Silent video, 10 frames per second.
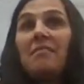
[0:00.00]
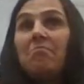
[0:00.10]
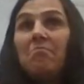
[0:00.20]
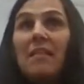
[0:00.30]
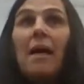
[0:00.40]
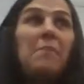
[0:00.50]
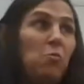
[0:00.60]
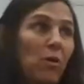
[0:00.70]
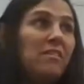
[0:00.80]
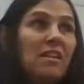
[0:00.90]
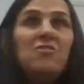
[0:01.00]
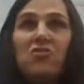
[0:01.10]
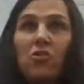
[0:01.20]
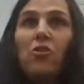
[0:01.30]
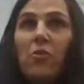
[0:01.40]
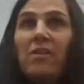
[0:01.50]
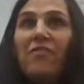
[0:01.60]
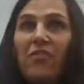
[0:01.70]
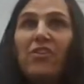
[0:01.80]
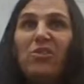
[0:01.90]
And I said, let me witness
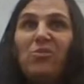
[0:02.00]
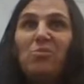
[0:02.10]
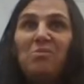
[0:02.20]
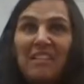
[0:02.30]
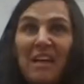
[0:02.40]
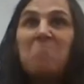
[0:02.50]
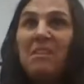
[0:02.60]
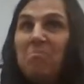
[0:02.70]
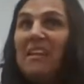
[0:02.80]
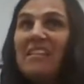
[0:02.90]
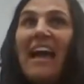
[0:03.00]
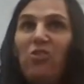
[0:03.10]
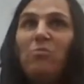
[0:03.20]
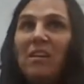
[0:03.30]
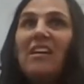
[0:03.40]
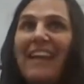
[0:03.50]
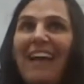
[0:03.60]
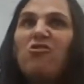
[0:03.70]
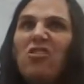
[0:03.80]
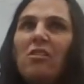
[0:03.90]
your grief for you. Let me be that
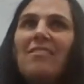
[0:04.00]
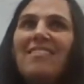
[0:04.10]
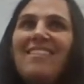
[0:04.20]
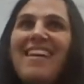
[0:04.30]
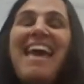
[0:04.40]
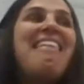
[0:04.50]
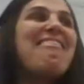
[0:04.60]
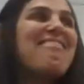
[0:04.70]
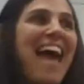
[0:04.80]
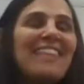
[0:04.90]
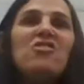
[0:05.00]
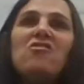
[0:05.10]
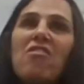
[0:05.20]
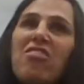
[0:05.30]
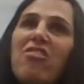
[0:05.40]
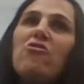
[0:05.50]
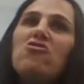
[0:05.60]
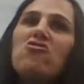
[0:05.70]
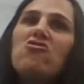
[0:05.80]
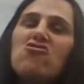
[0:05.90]
human connection. That's
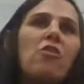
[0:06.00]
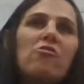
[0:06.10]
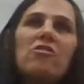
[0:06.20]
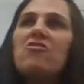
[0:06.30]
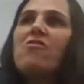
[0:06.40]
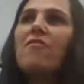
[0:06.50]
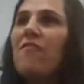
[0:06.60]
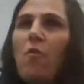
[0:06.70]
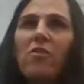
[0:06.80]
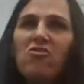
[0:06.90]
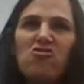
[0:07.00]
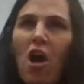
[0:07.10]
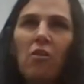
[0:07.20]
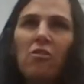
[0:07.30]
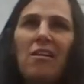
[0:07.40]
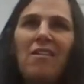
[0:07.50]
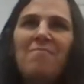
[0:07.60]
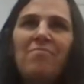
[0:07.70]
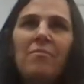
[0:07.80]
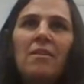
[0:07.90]
the third chakra to the fourth
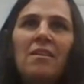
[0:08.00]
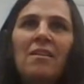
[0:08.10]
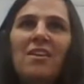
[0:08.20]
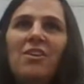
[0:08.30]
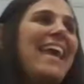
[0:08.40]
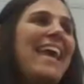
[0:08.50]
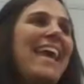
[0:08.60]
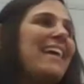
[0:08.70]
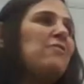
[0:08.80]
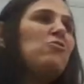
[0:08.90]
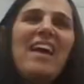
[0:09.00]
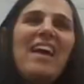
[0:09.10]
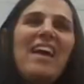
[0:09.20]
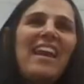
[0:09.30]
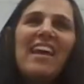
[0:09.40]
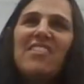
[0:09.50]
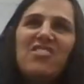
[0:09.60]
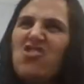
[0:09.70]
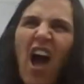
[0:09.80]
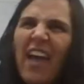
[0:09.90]
chakra. You can't
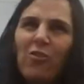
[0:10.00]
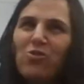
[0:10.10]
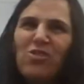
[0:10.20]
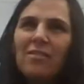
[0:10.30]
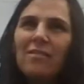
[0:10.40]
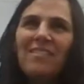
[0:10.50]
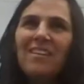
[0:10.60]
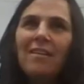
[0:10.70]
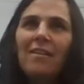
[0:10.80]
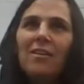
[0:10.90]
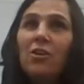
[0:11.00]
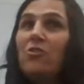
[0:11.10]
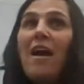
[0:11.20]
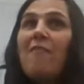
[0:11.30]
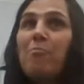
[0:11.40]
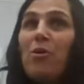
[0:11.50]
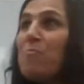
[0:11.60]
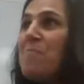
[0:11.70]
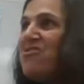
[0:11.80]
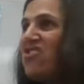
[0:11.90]
do that as a child. You
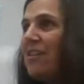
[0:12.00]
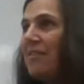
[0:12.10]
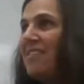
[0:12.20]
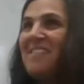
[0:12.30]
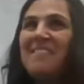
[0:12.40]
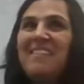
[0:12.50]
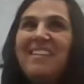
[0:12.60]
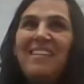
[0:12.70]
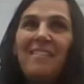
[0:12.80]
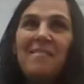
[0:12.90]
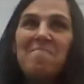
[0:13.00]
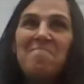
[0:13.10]
don't have permission.